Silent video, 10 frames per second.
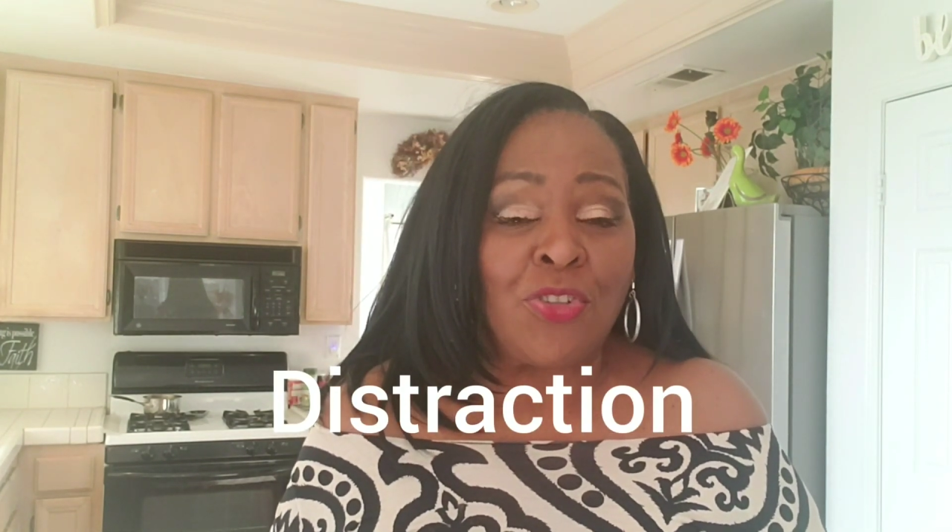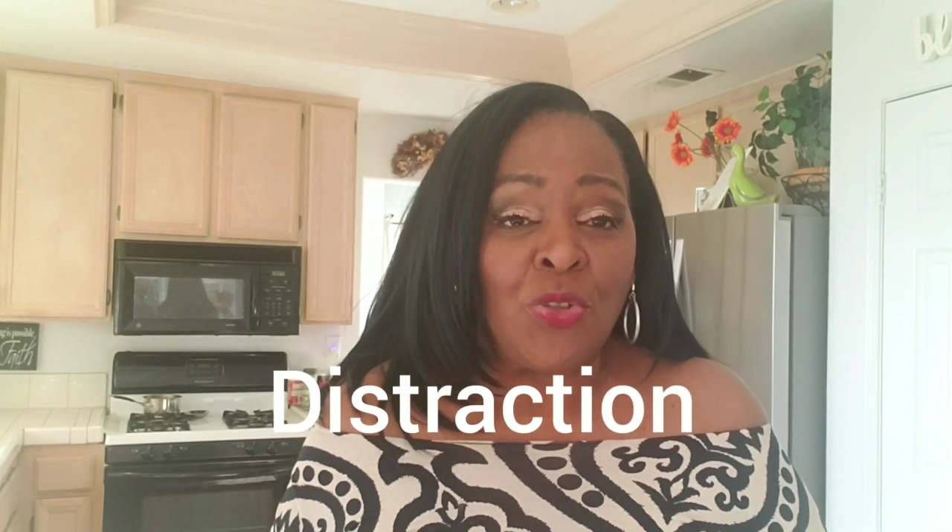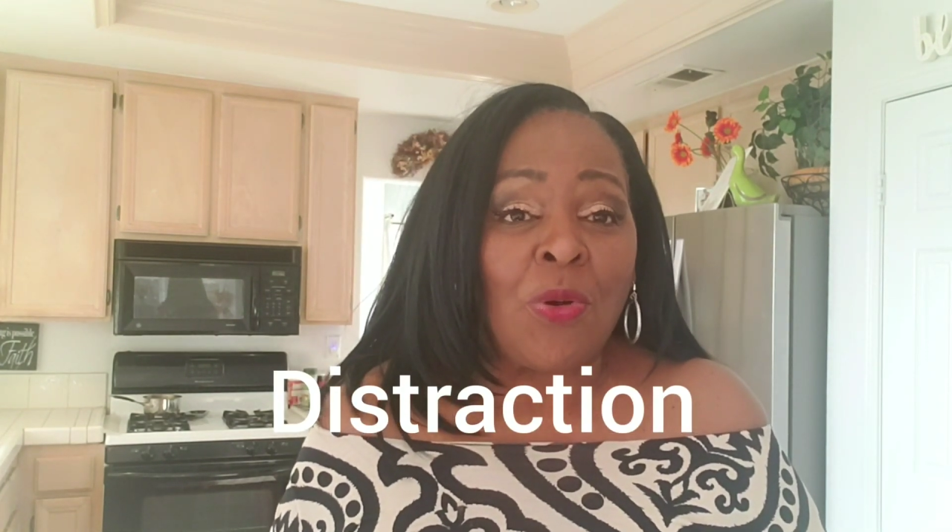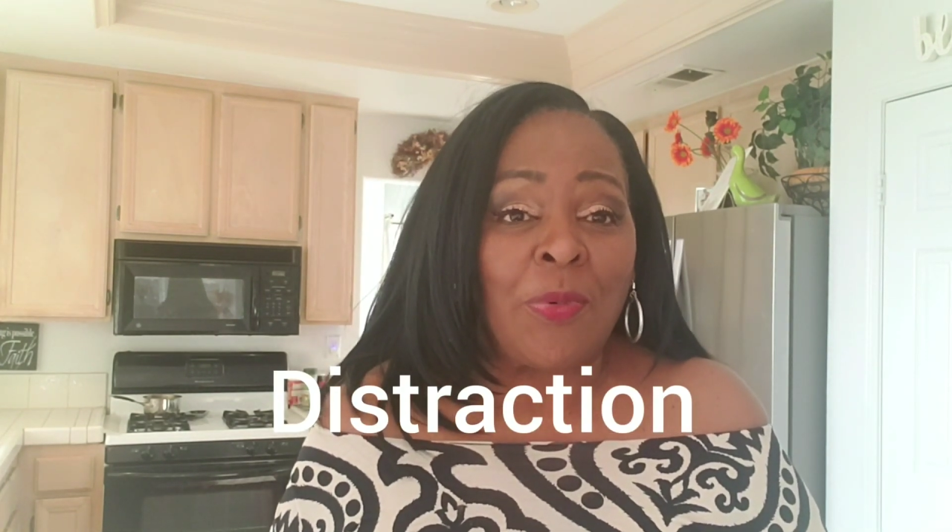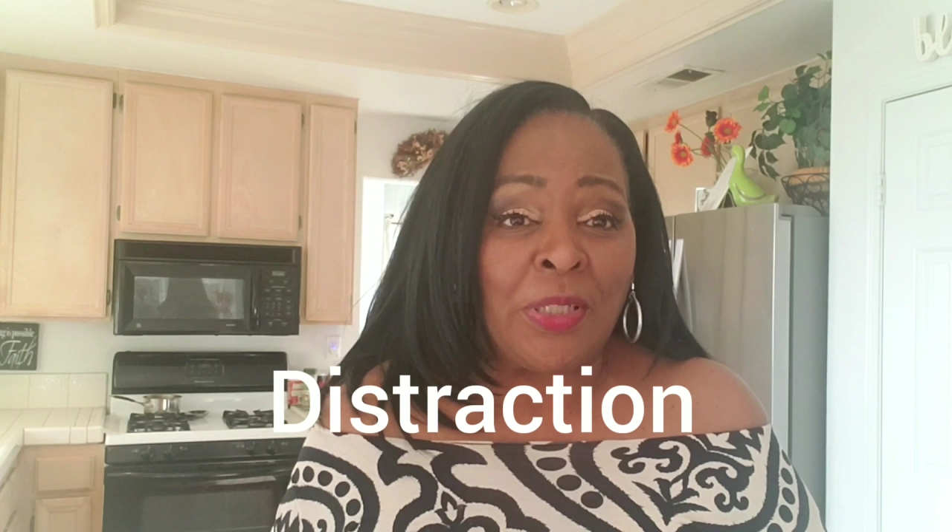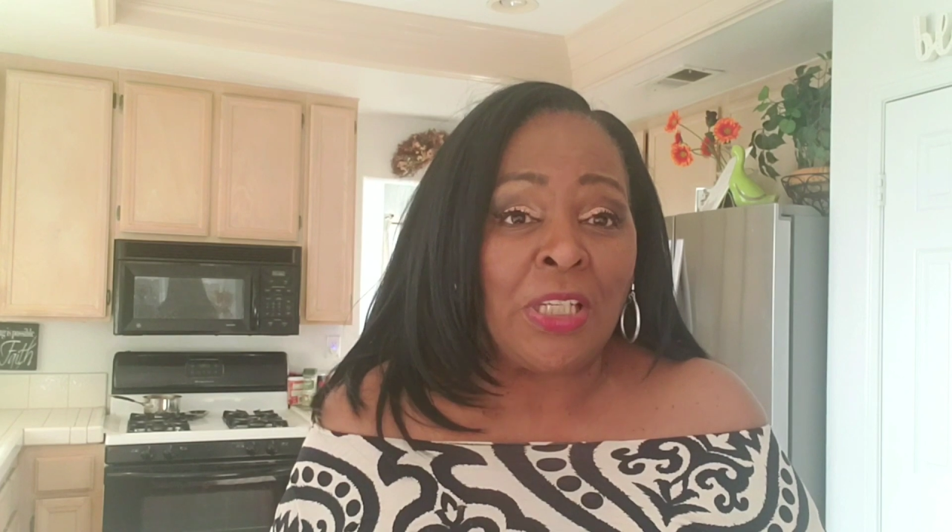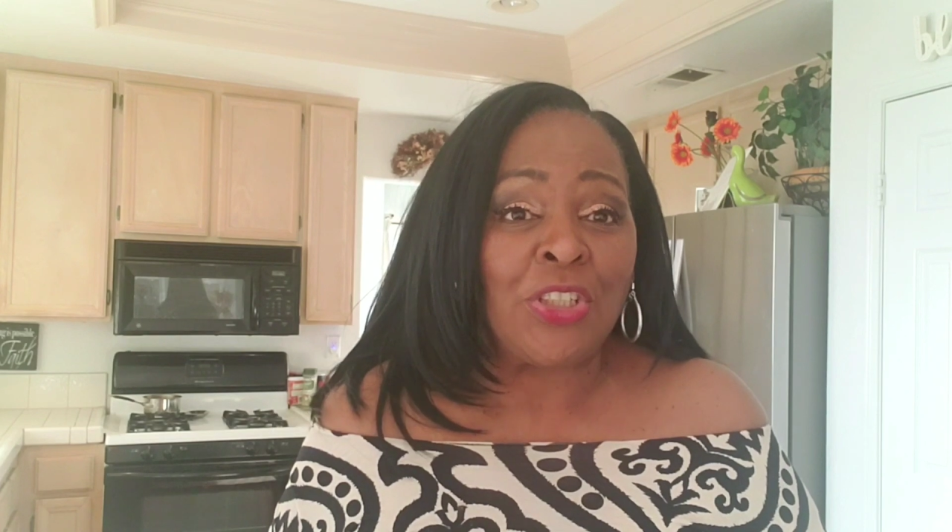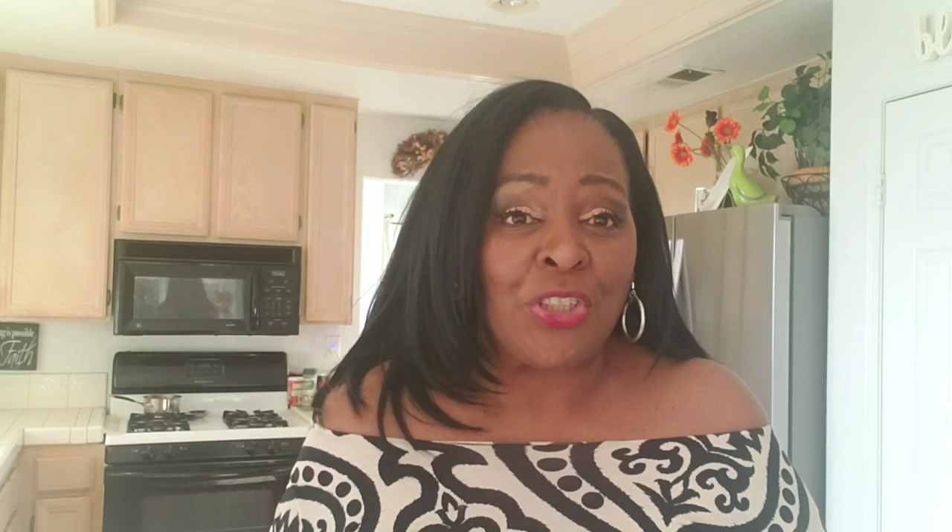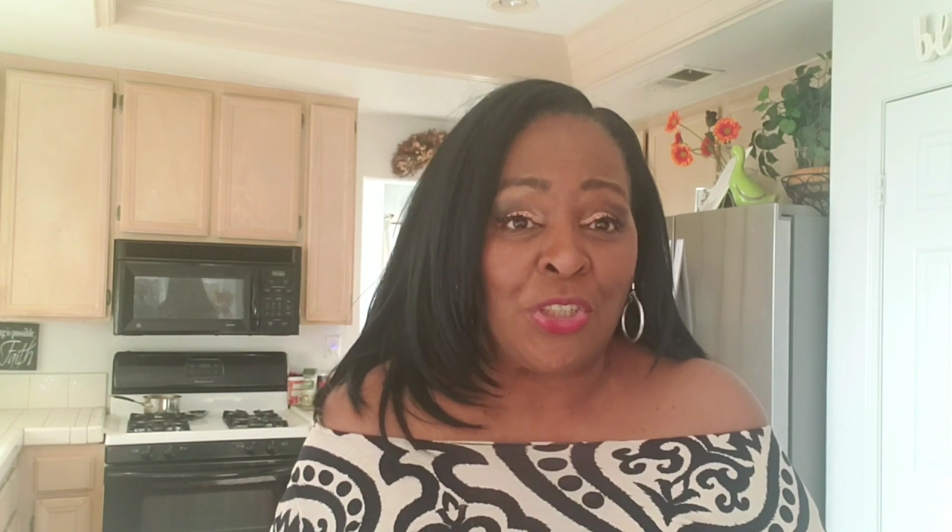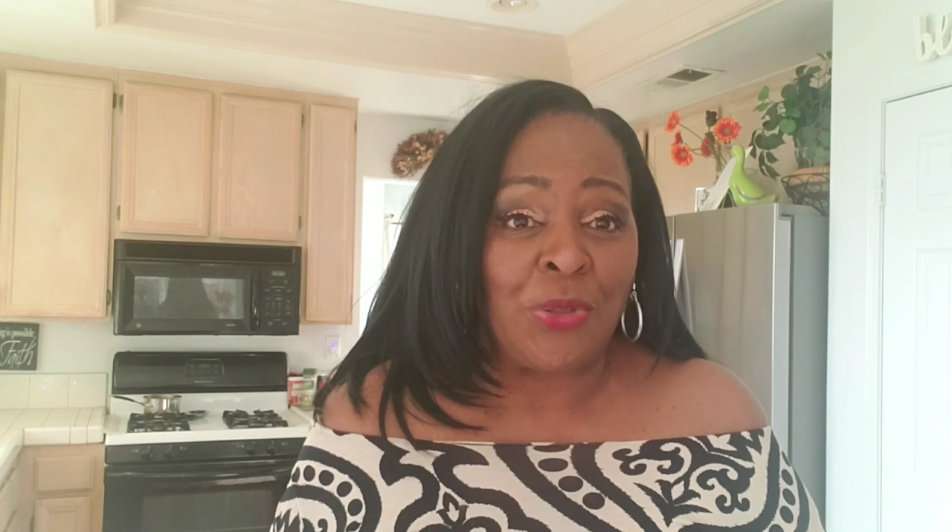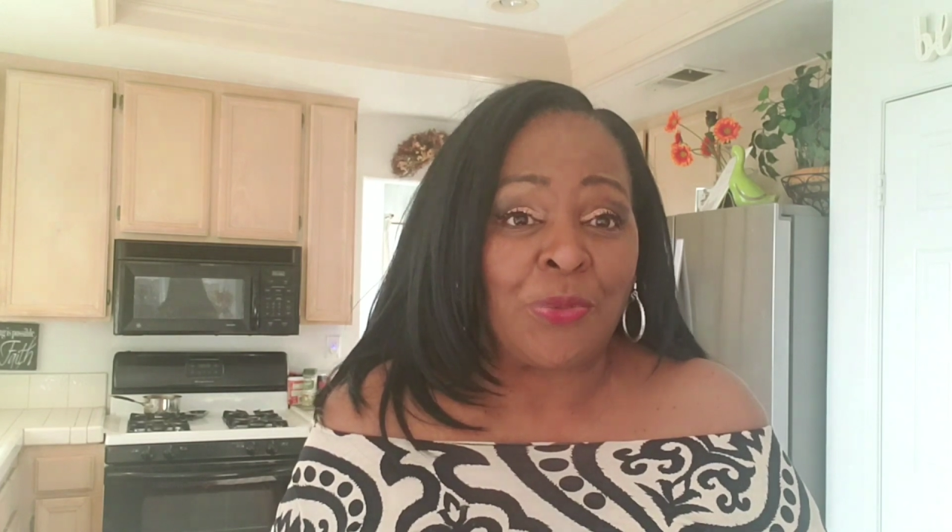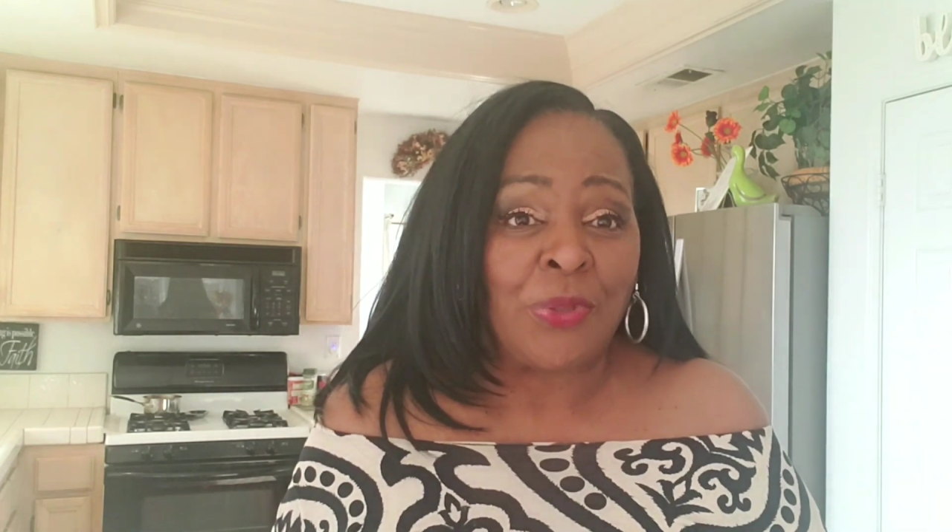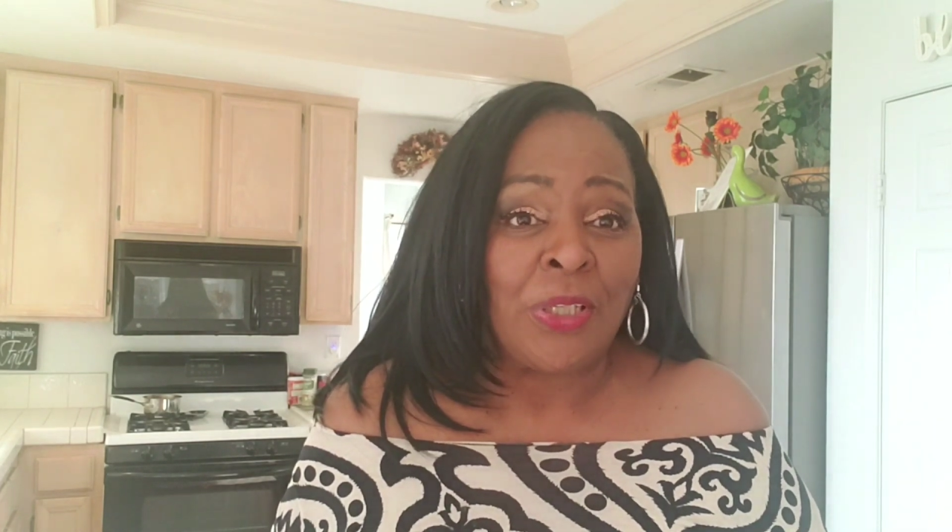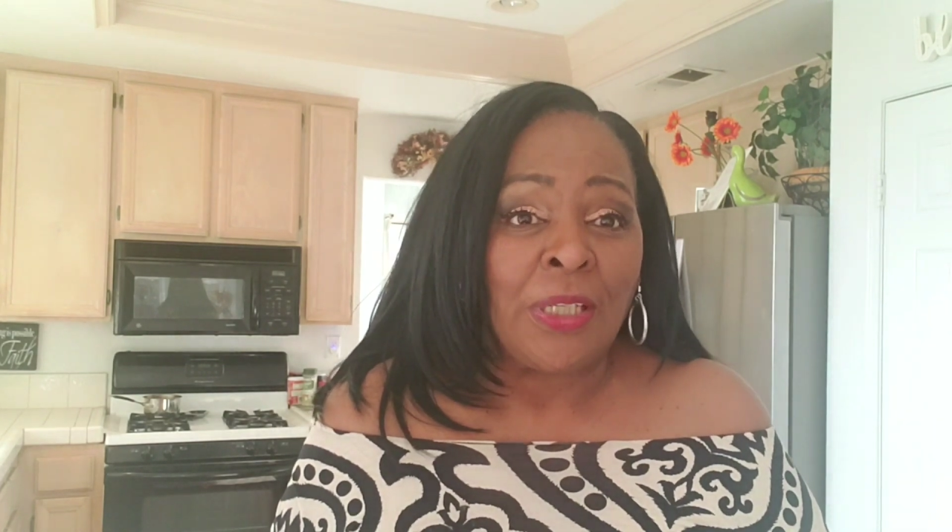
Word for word: to do what we need to do.